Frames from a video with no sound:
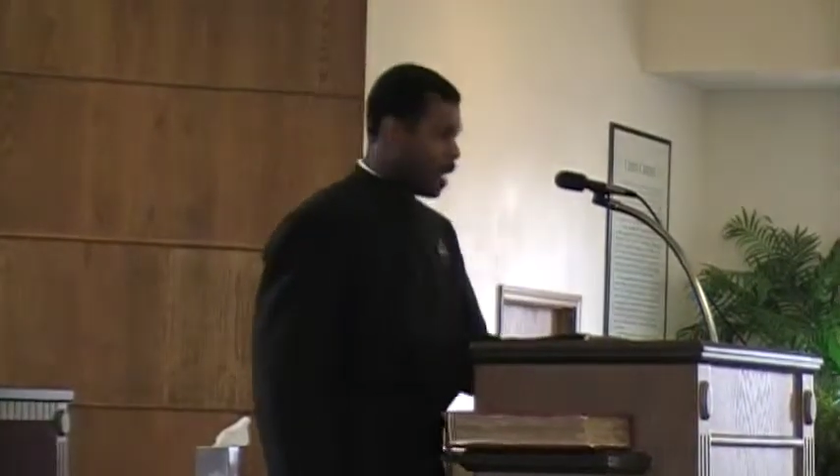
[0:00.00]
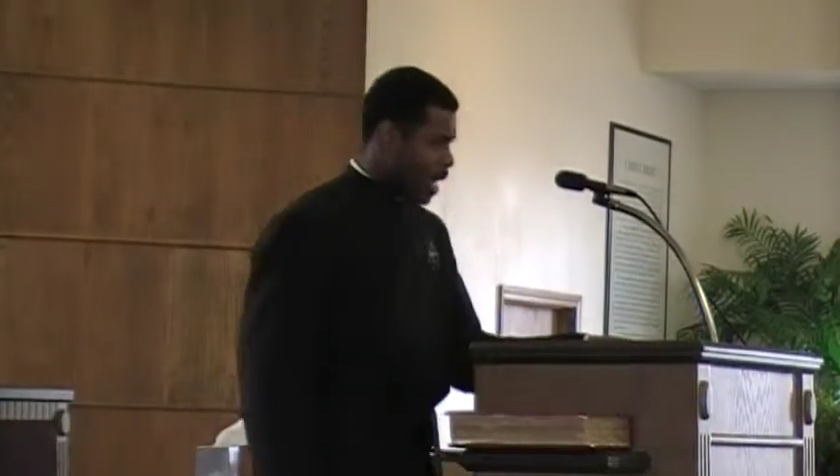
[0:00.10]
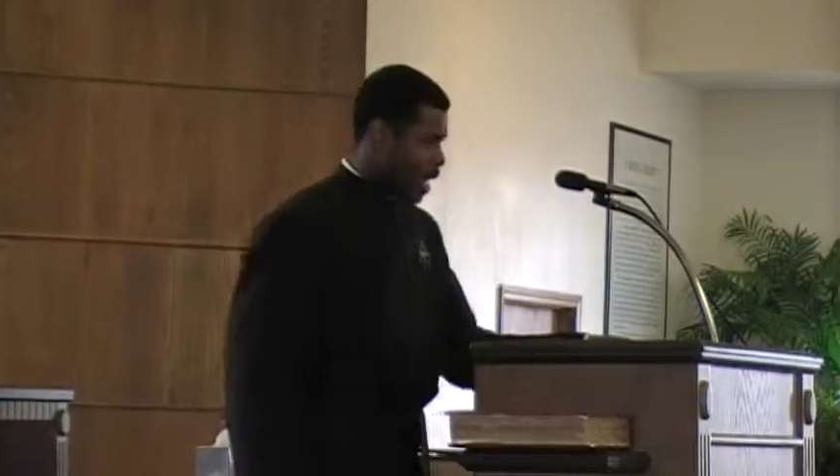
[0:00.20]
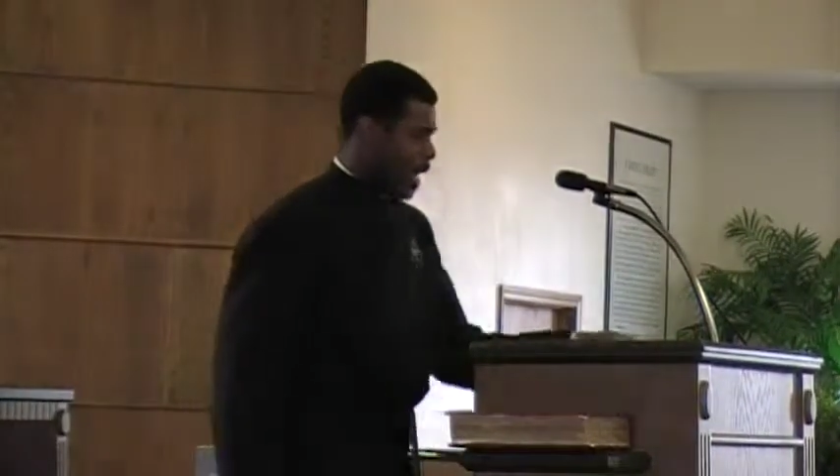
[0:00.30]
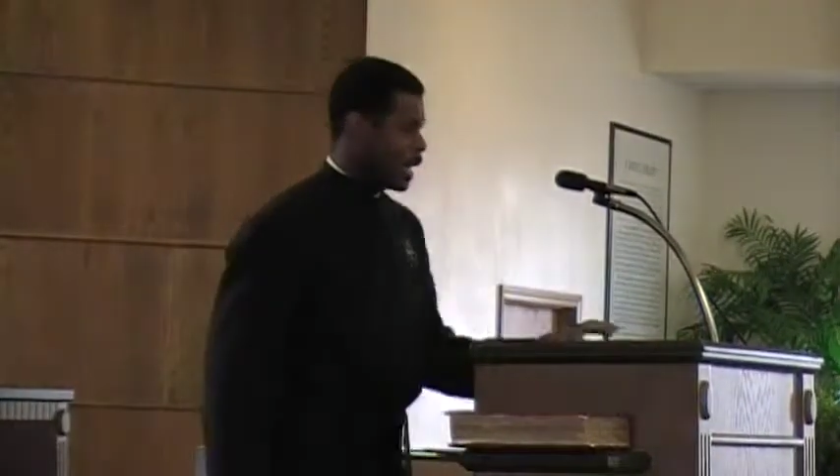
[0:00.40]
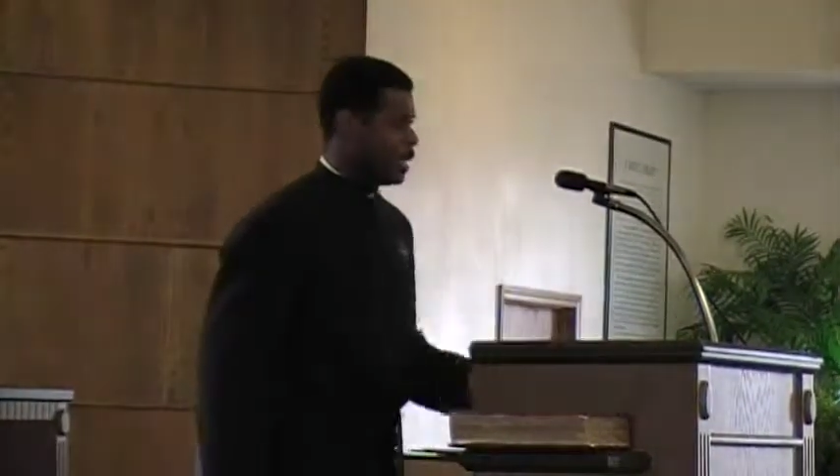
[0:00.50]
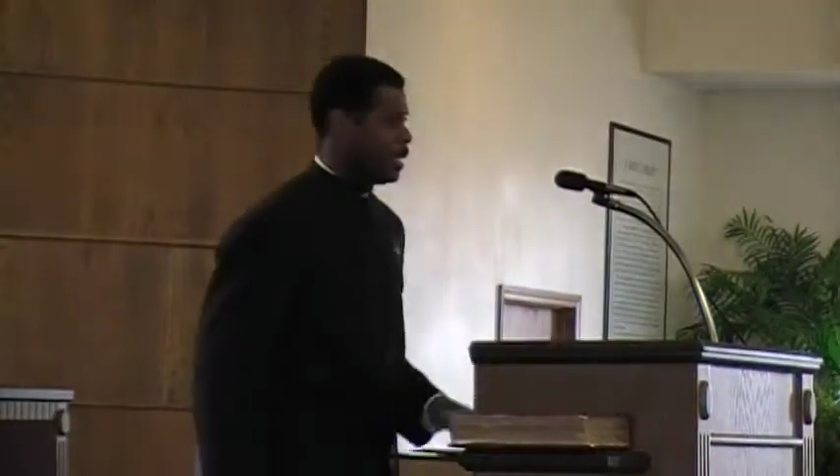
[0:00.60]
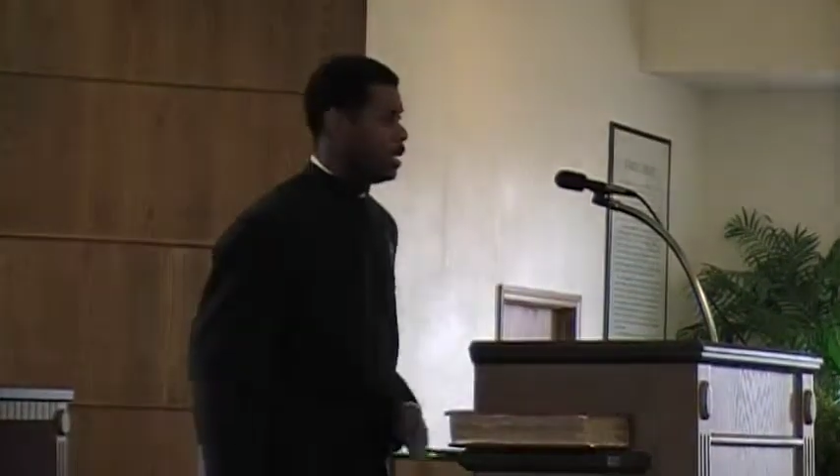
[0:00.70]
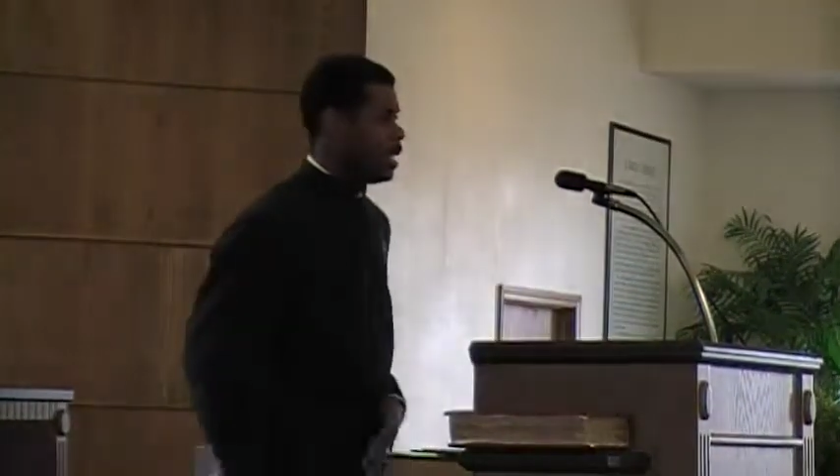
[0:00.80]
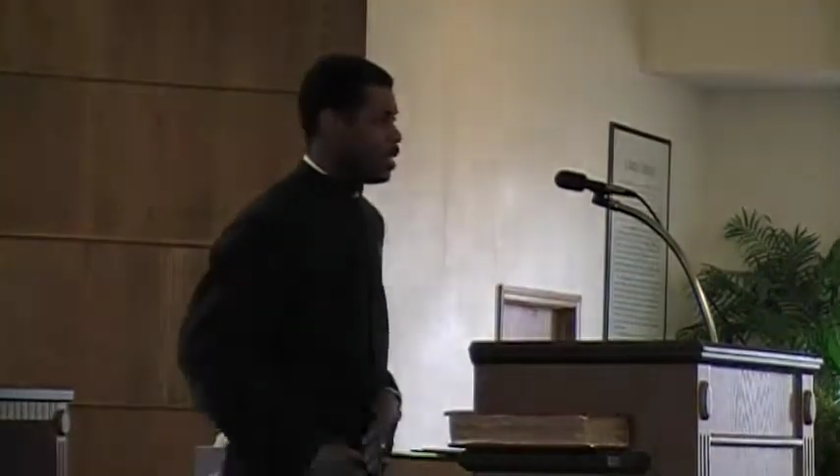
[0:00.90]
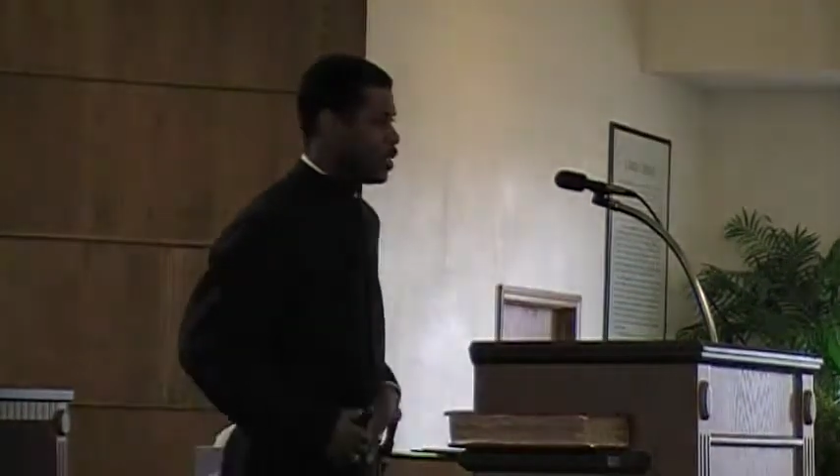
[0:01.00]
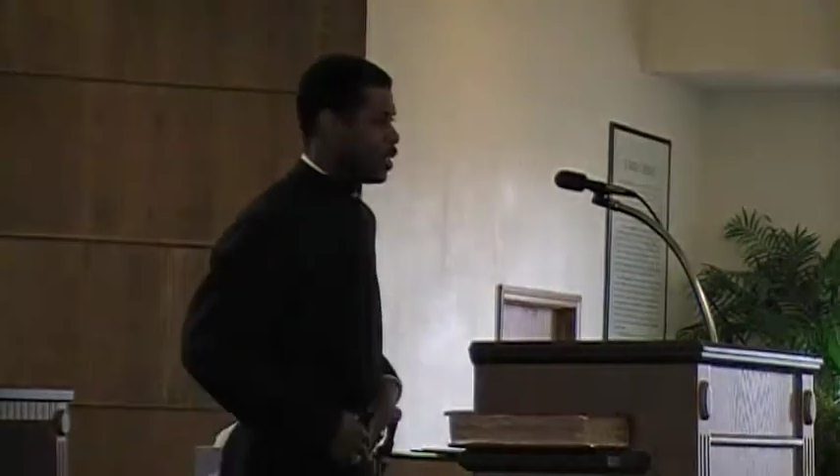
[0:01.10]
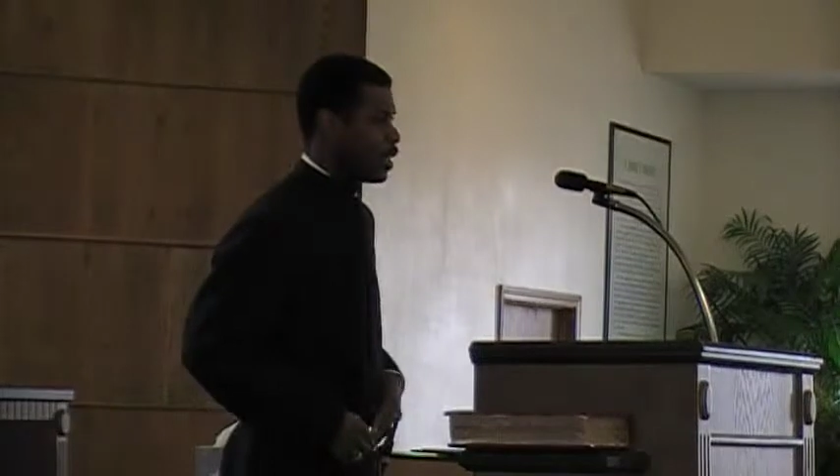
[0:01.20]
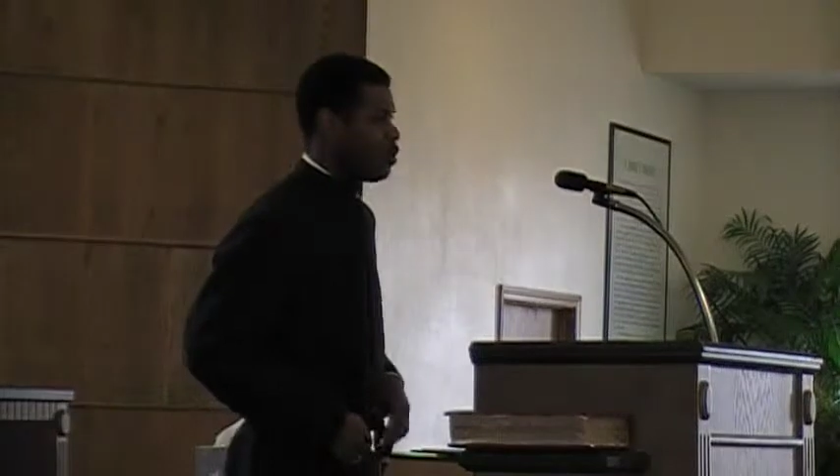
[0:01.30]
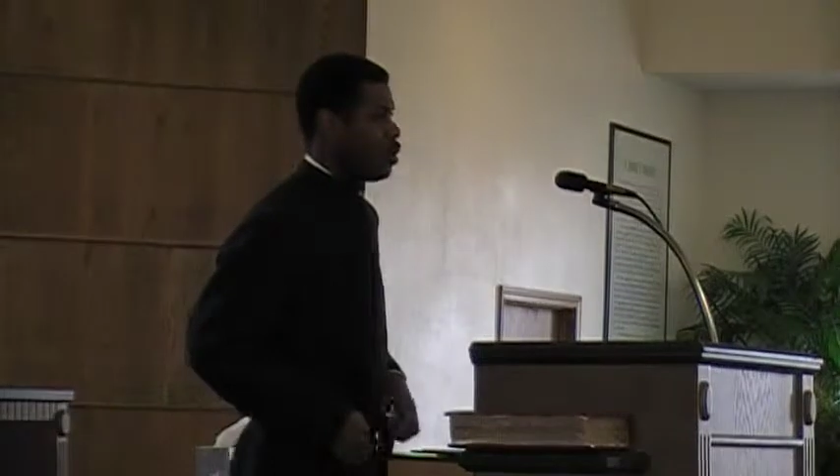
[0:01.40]
yeah, I touched
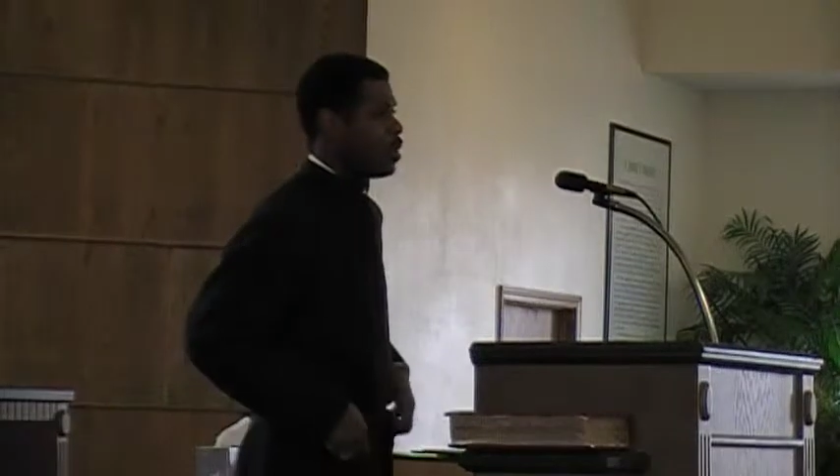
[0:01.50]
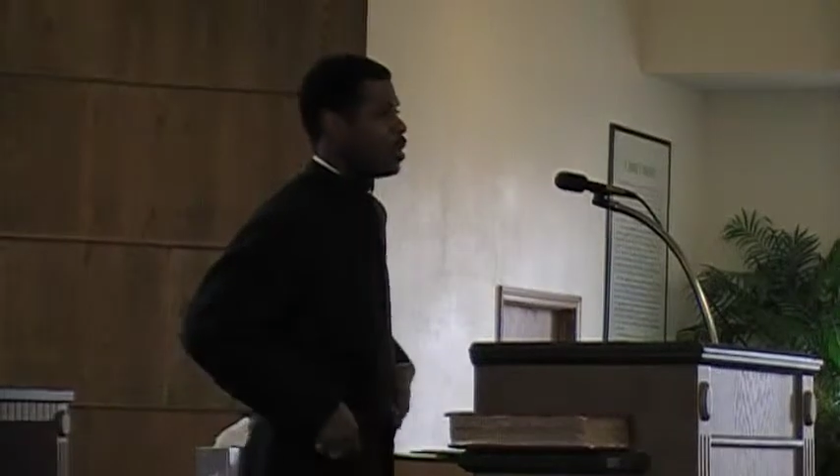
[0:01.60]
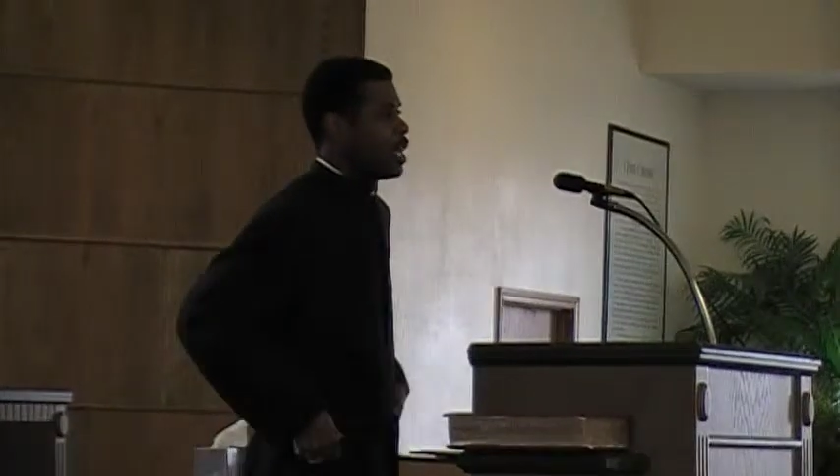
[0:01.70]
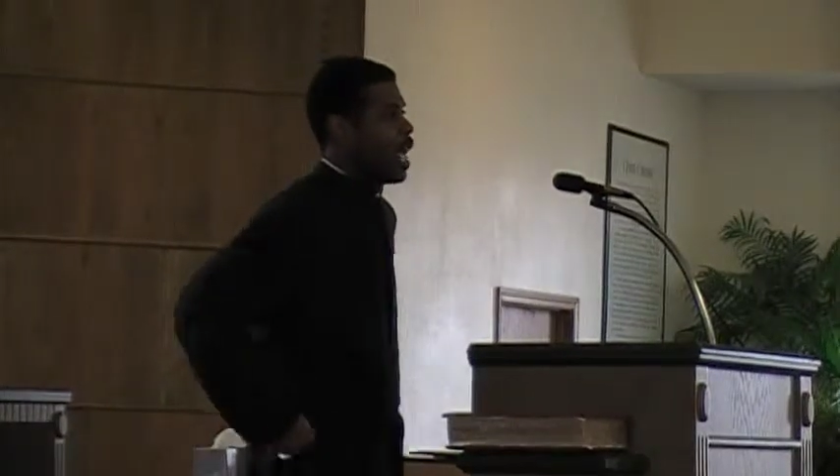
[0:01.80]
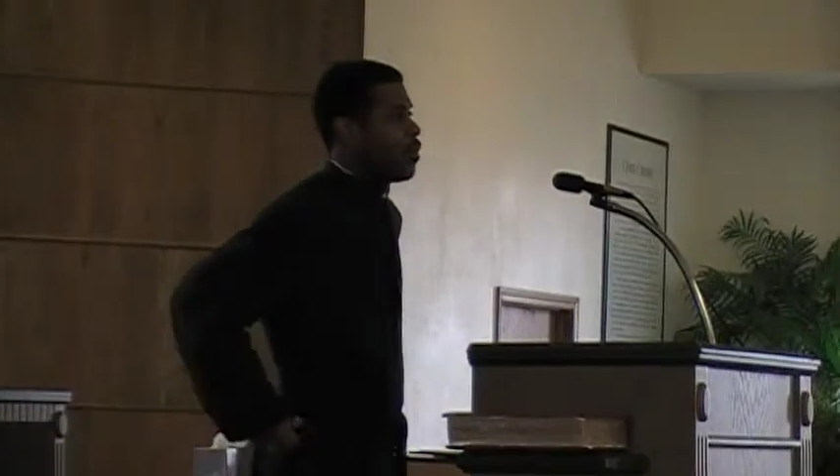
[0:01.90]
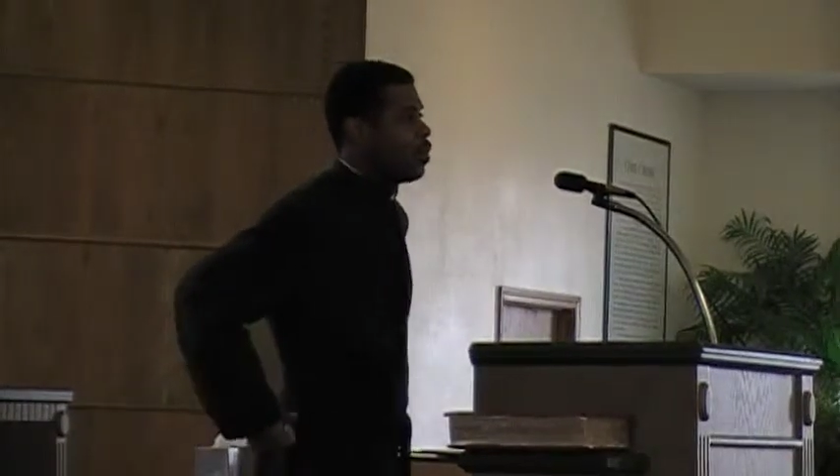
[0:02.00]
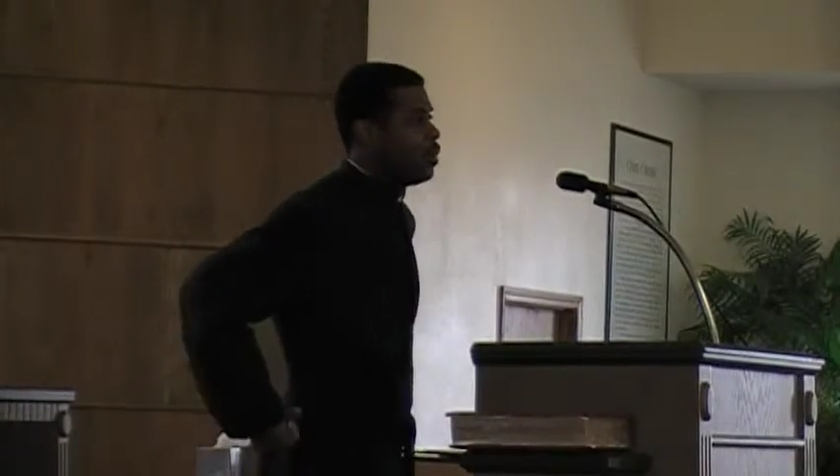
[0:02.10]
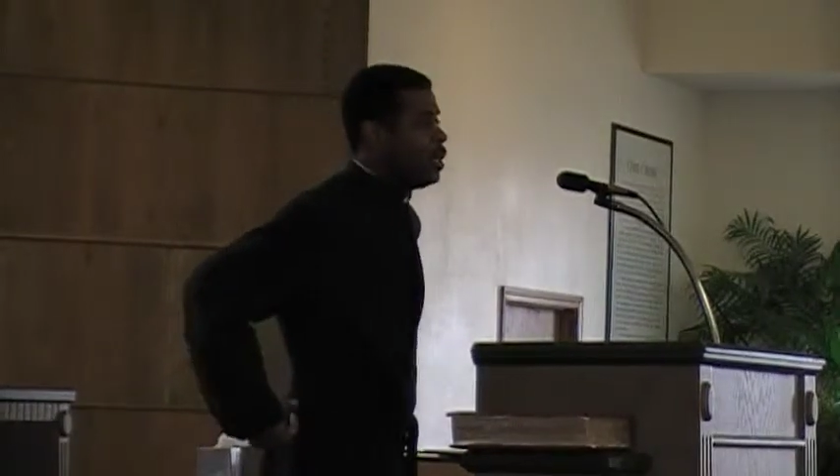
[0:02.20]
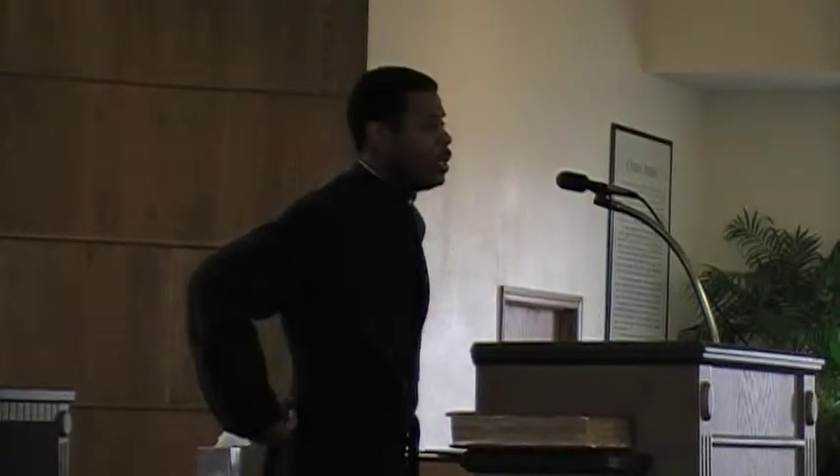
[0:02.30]
the communion table.